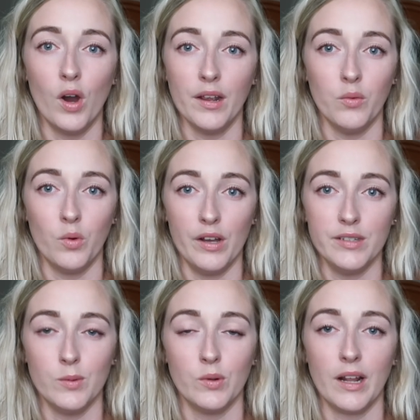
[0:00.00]
what it
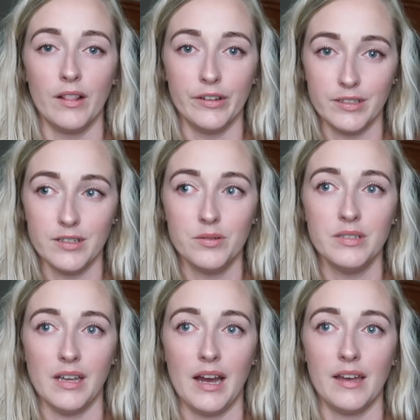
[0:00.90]
was, but when I looked into
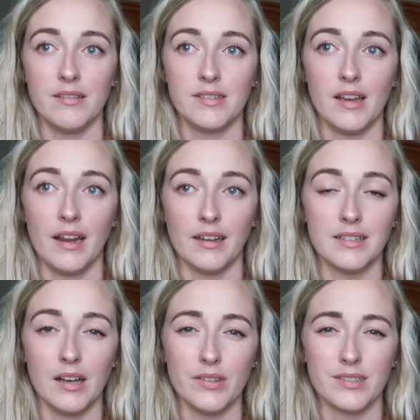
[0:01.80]
his eyes, I
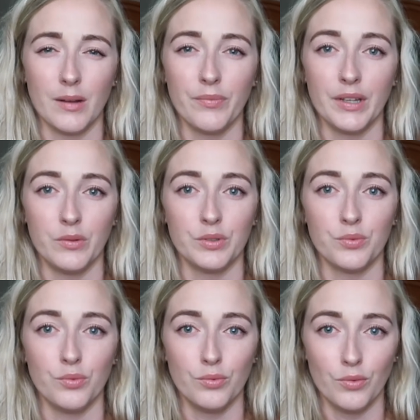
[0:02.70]
could tell something was
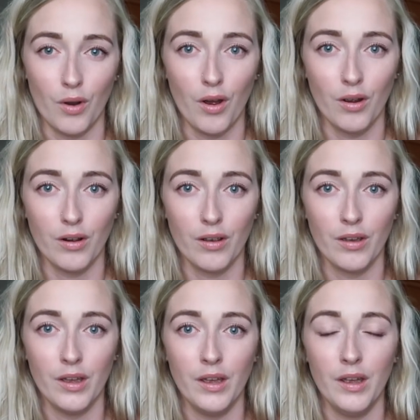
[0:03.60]
wrong.
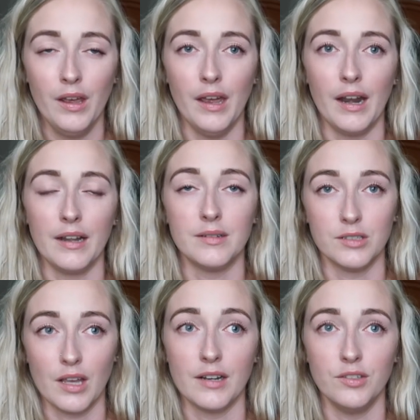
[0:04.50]
And
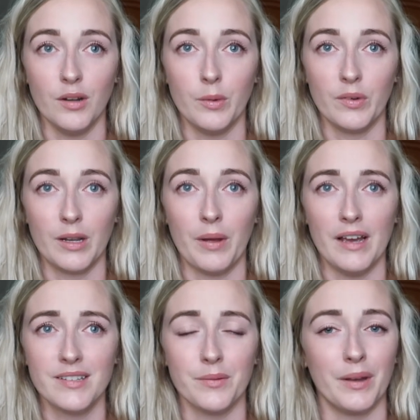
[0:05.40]
I remember keep
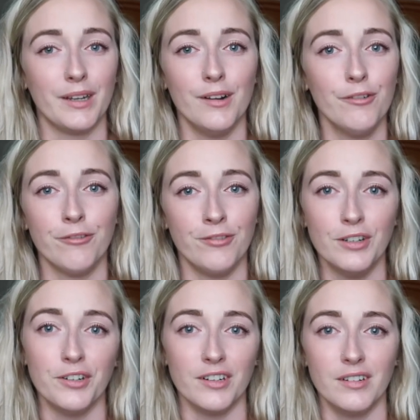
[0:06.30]
asking him, like, you don't
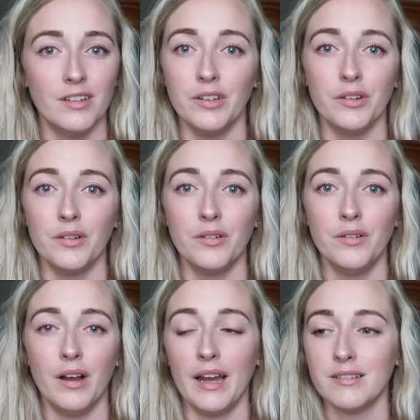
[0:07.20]
feel good, do you?
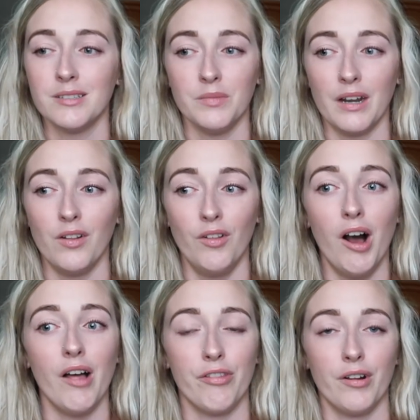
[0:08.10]
I asked him that a
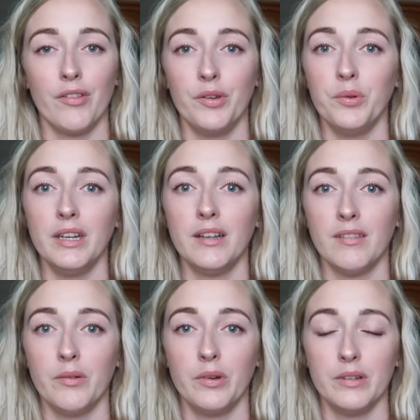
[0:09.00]
lot throughout the
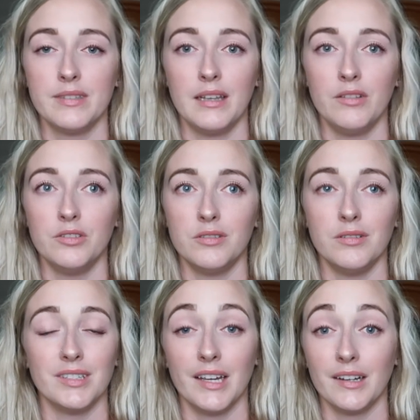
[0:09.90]
week that we were in St. Lucia.
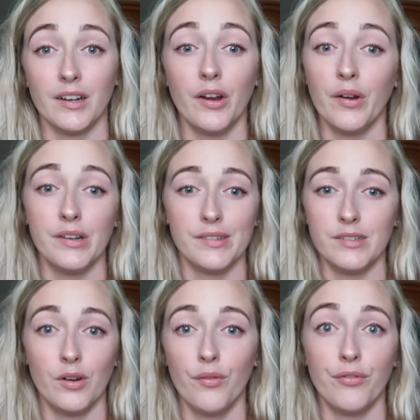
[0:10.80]
He was like, no, I
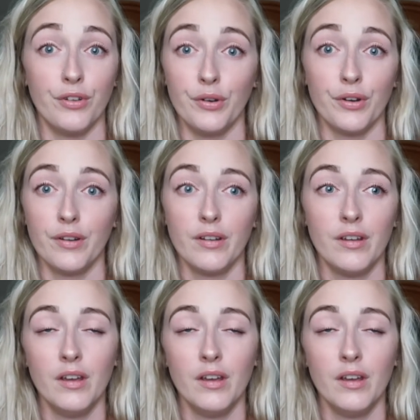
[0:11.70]
just don't feel good.